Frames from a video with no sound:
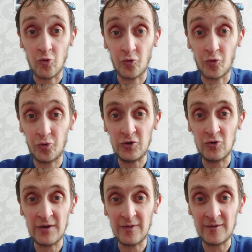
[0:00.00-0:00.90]
Good to see
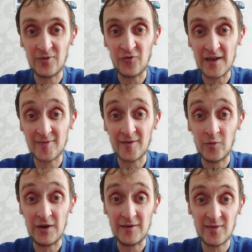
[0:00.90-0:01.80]
young Ellis Ratt
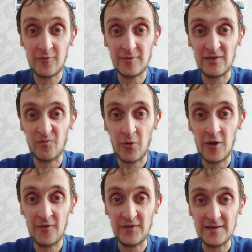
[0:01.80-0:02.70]
celebrate his 17th
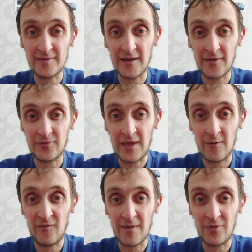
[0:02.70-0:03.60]
birthday and his dad there
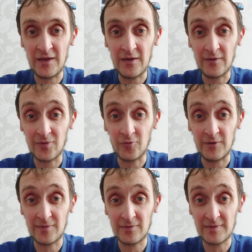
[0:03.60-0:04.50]
with Mandy to
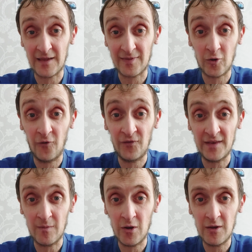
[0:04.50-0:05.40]
his dad's girlfriend
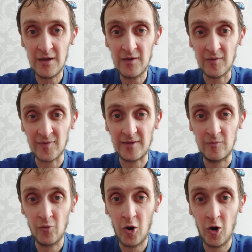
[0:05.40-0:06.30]
Emma and see
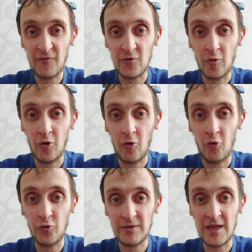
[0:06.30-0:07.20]
more of you at
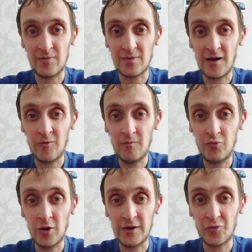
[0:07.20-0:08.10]
Oldham games now.
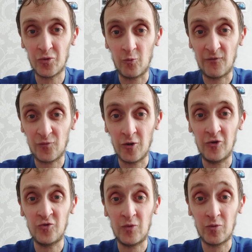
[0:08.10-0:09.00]
Be honest, we've
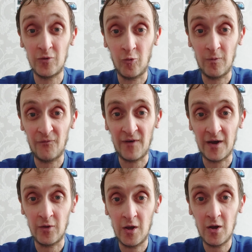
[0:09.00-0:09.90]
turned you into an Oldham
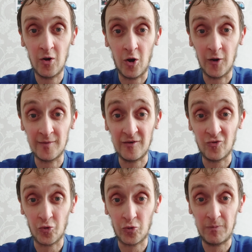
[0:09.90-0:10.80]
fan, or is it
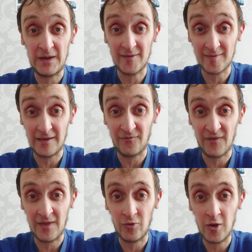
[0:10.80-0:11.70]
just being a City
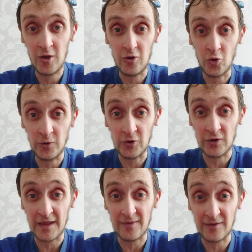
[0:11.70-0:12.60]
fan, knowing you're
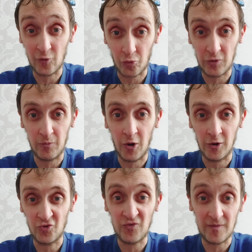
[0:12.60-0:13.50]
going to get deducted
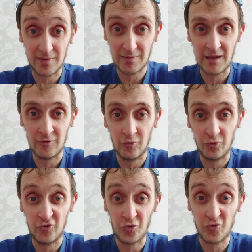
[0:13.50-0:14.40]
points, stripped of
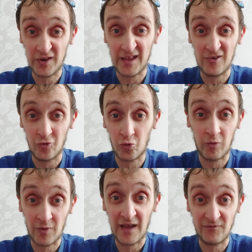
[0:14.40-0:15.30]
titles, you're just trying to get to
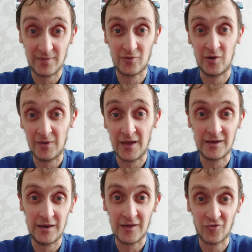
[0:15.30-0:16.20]
what life is going to be like
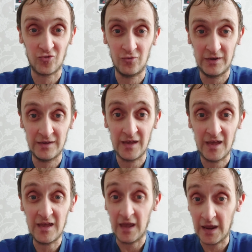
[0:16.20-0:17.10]
in the National League.
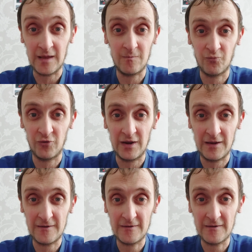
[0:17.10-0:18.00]
It ain't
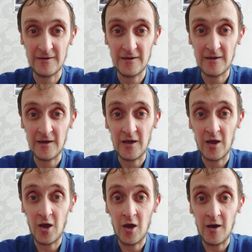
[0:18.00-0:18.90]
pretty.
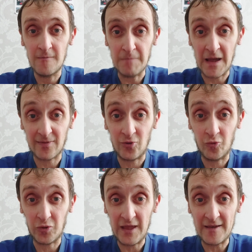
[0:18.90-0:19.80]
Back to
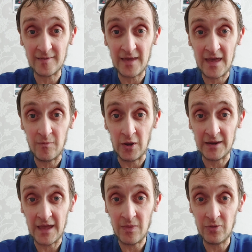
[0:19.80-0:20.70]
today's game, and
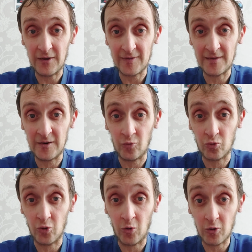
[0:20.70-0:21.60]
again, I said it
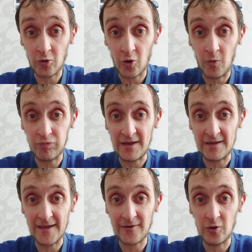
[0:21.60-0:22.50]
was not long ago we
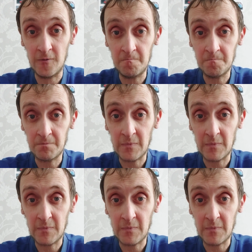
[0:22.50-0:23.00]
played Dagenham.